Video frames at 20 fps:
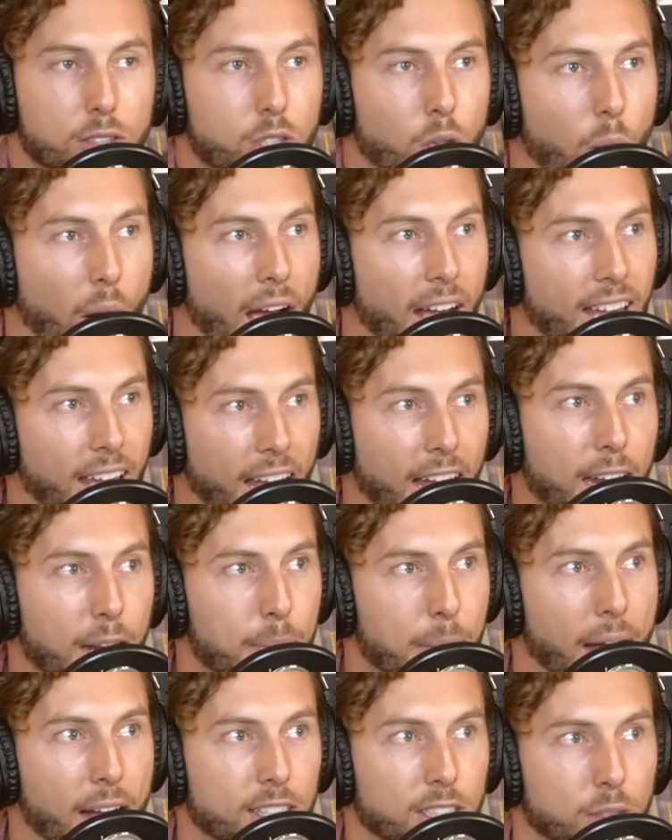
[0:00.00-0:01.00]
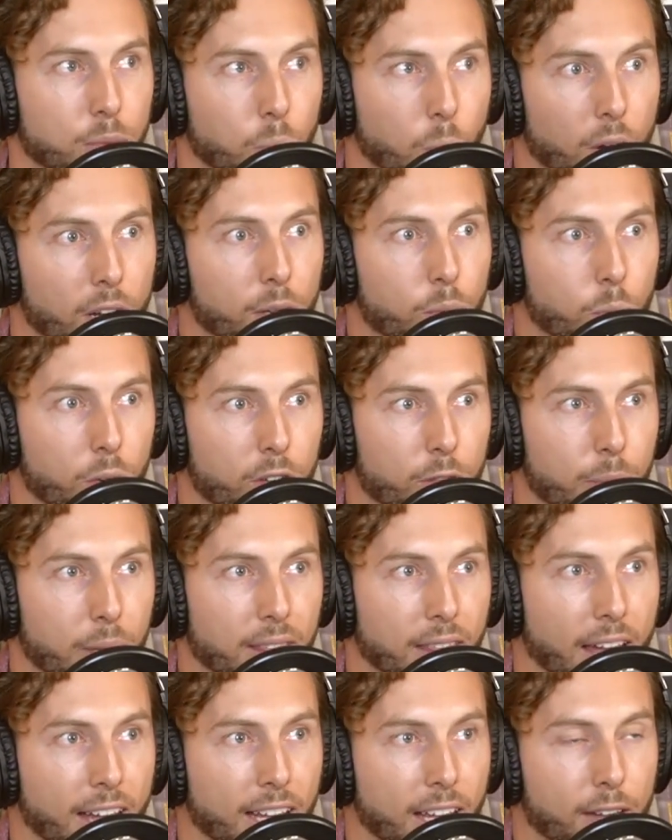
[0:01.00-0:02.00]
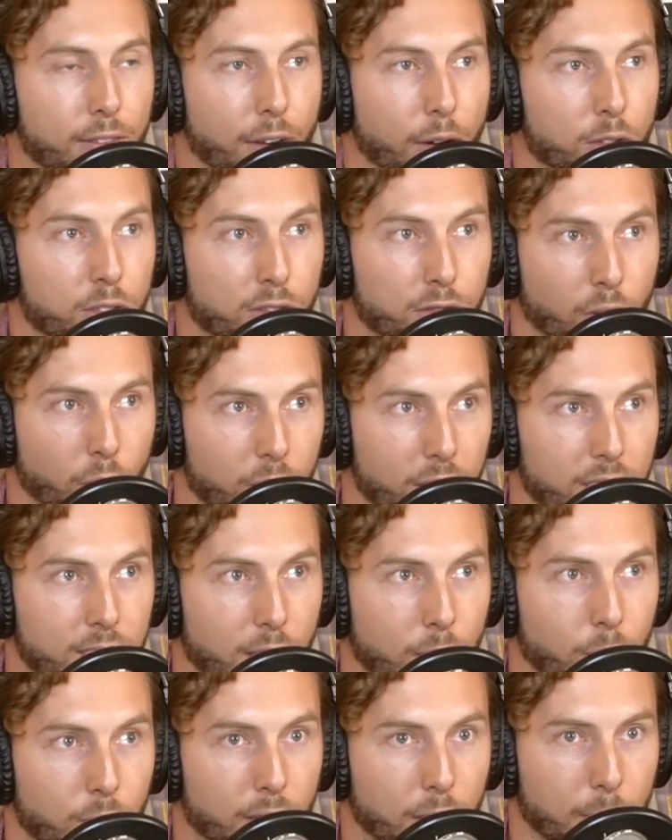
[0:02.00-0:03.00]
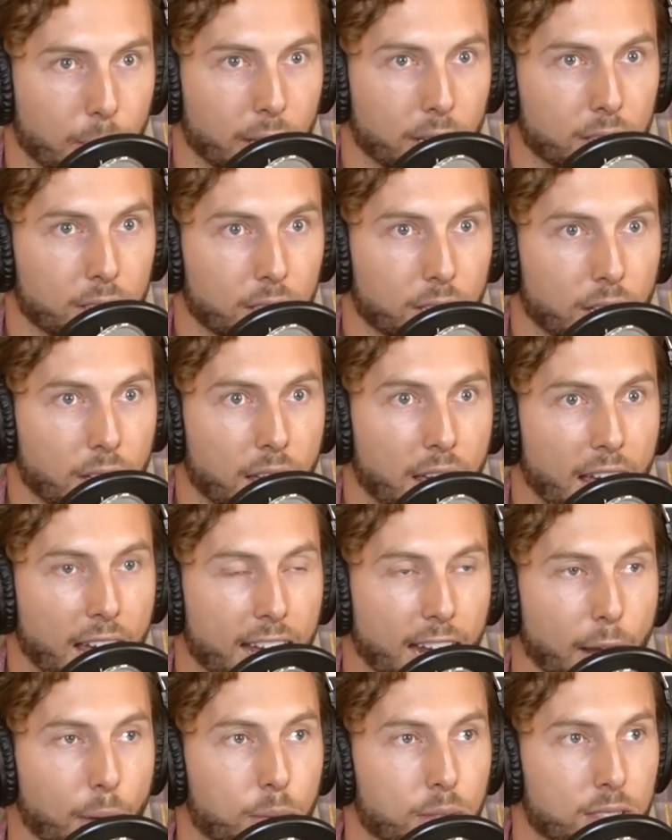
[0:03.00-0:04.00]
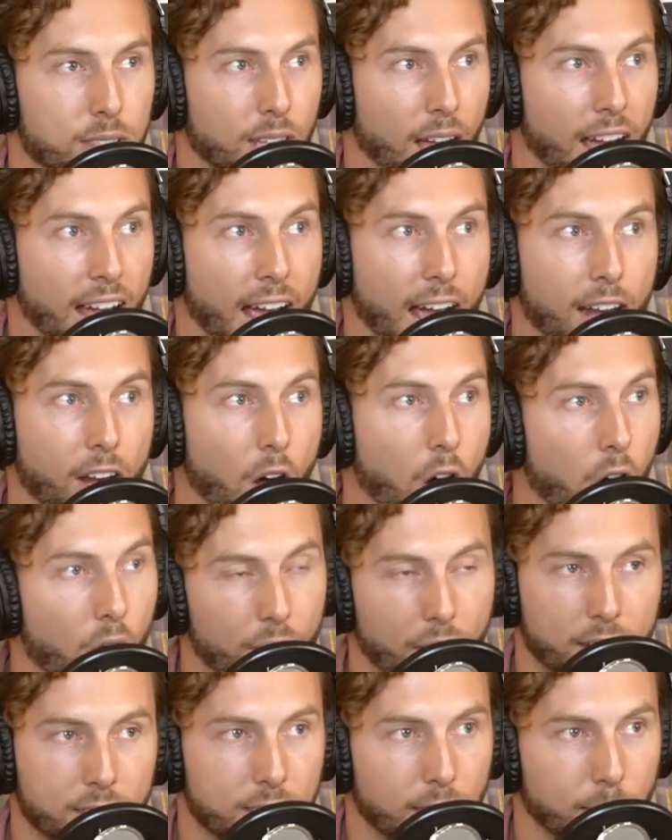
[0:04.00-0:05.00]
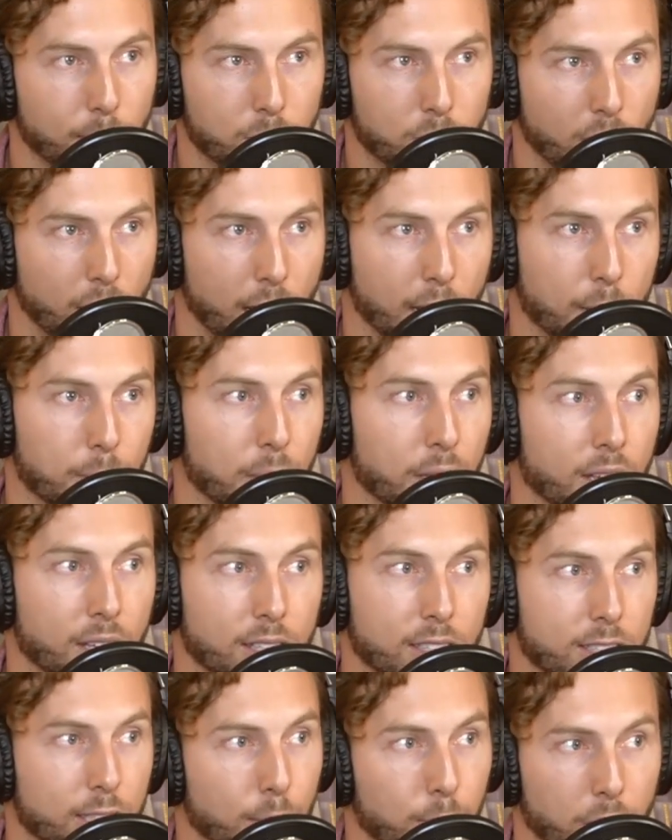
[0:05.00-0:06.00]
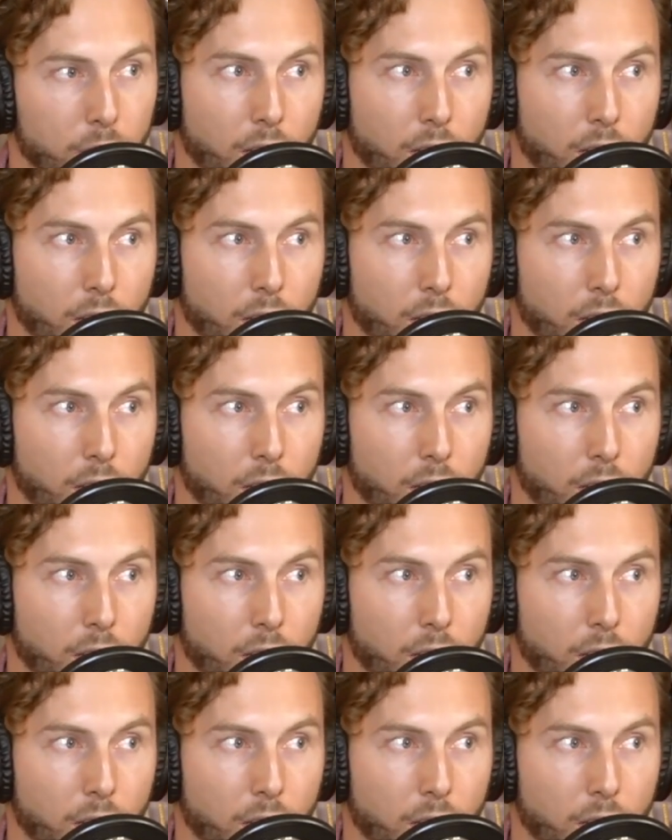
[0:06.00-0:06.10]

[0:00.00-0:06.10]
So I can't imagine what it would have been like if I was floating somewhere in the middle and I had all that same shame, similar